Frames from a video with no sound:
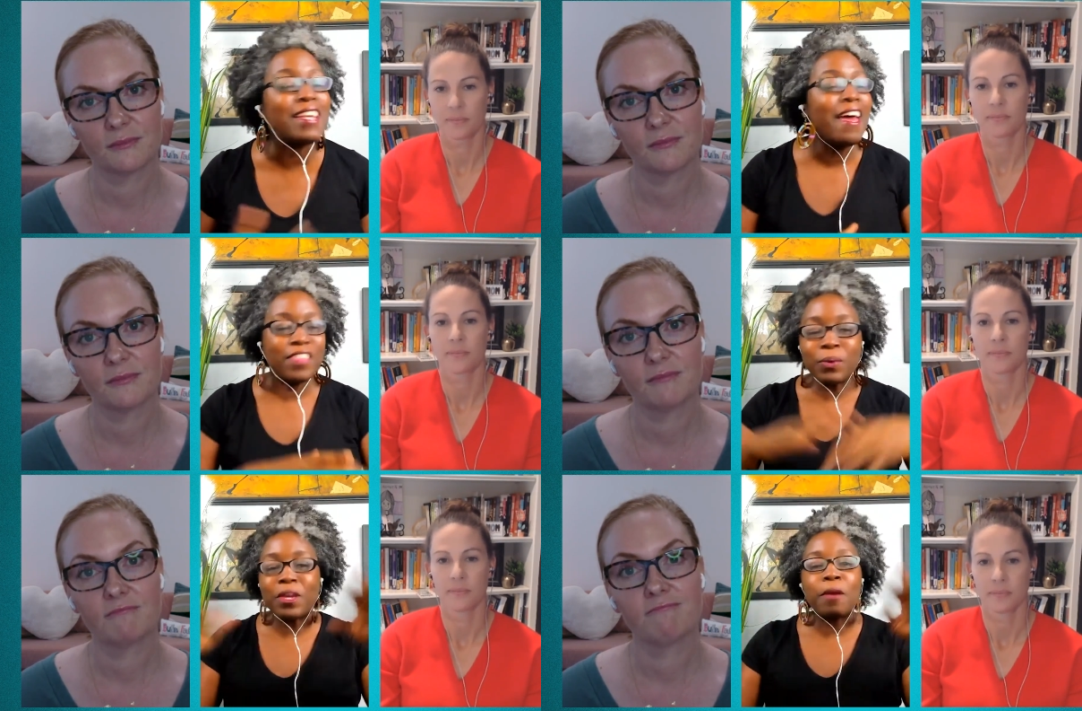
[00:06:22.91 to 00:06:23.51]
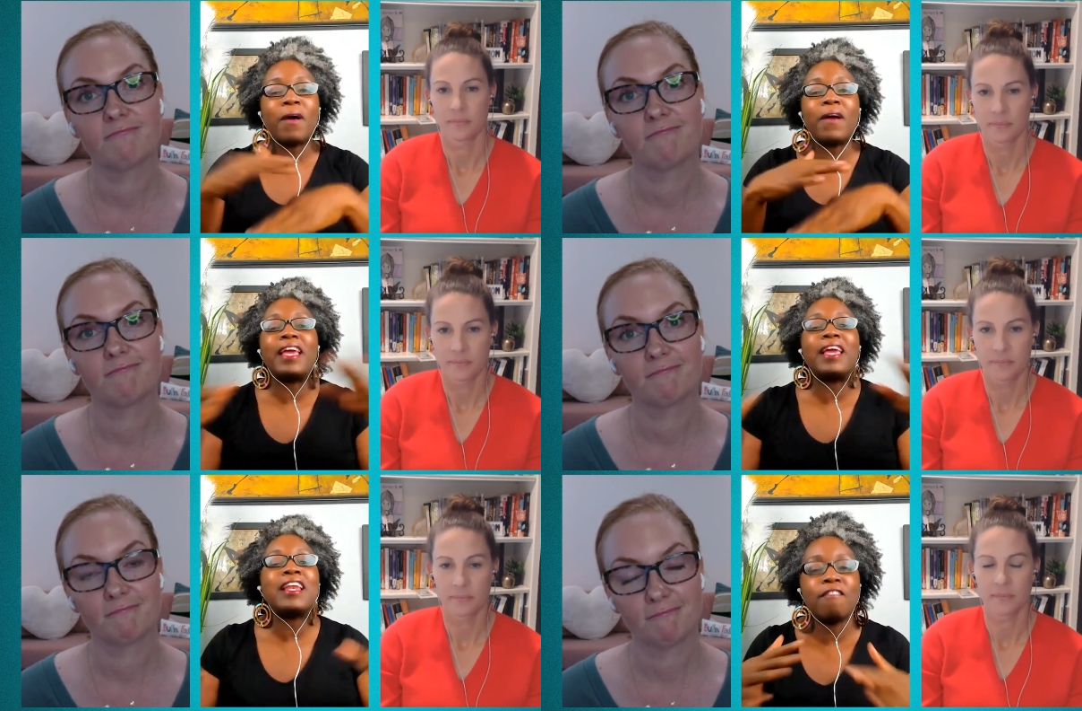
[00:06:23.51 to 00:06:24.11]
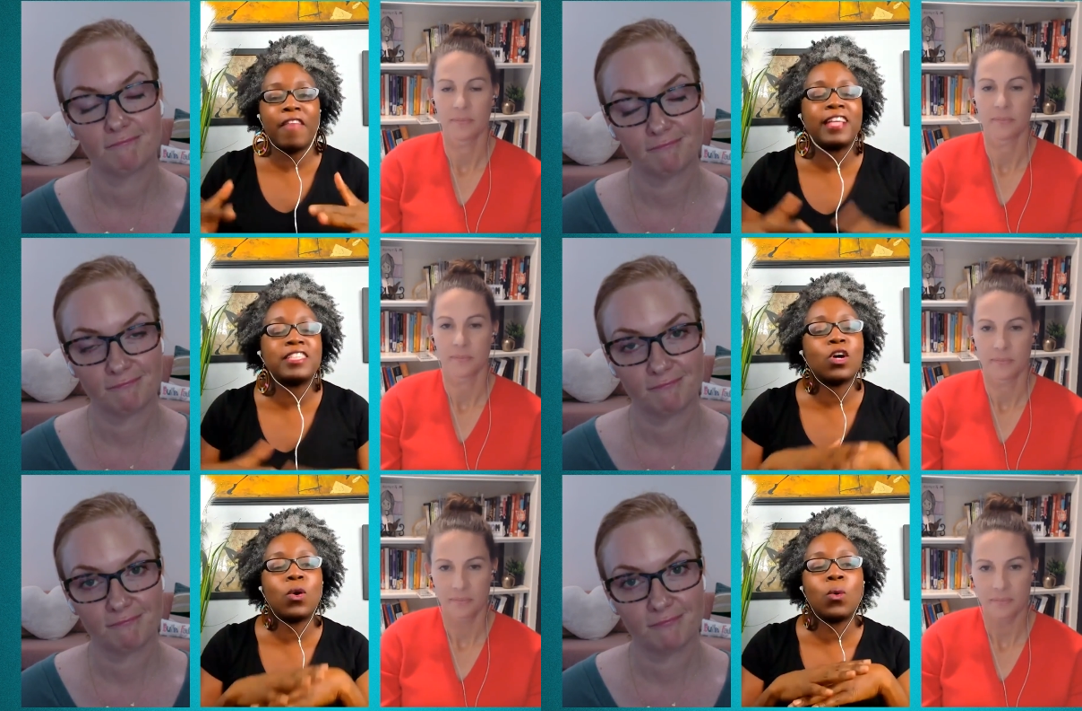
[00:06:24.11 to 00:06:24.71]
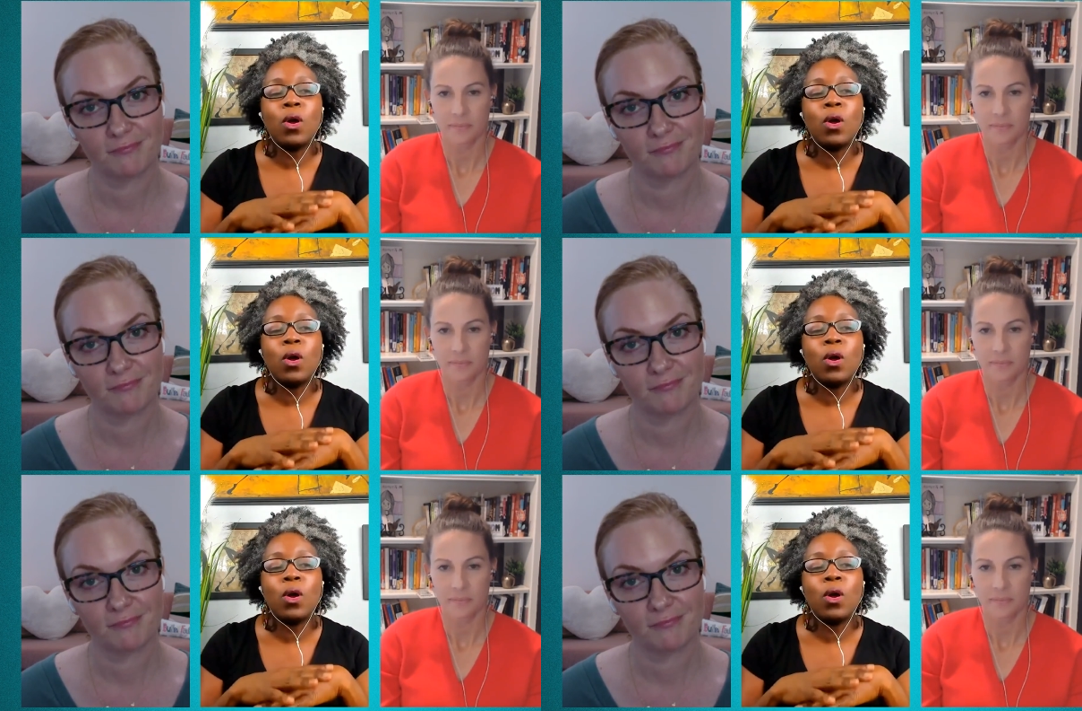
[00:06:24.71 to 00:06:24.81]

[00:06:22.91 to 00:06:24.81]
Speaker 1: They don't care about any of that. So,